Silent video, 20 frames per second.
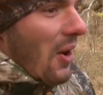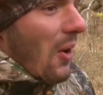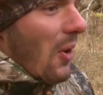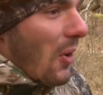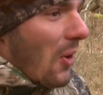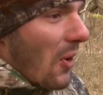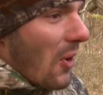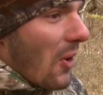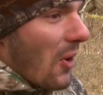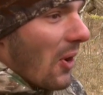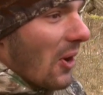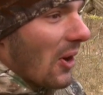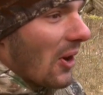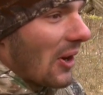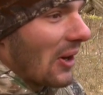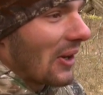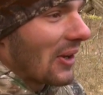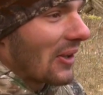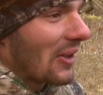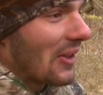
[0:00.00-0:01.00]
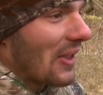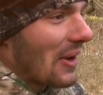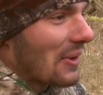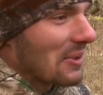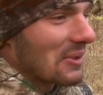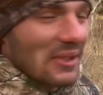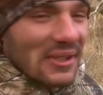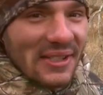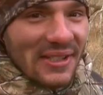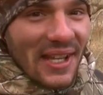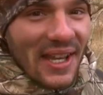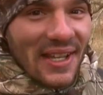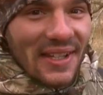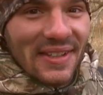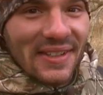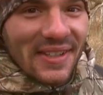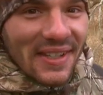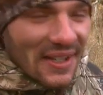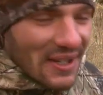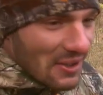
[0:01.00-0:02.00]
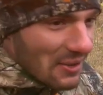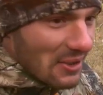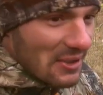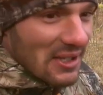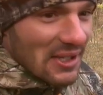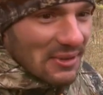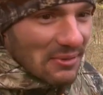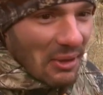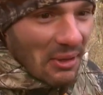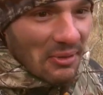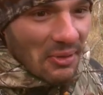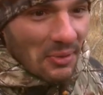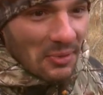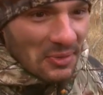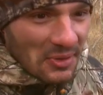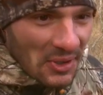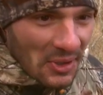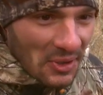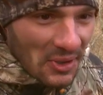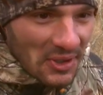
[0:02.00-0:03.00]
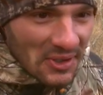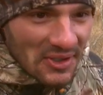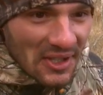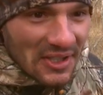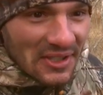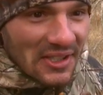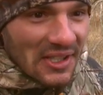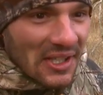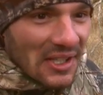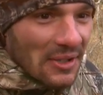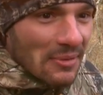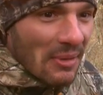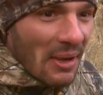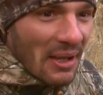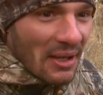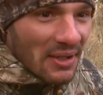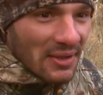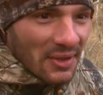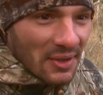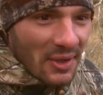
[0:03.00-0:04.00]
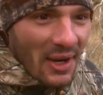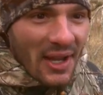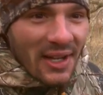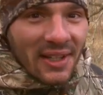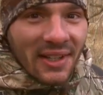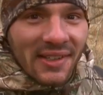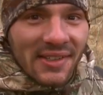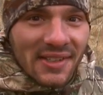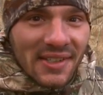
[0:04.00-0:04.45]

That was intense. We just went from 0 to 60 in the matter of a rattling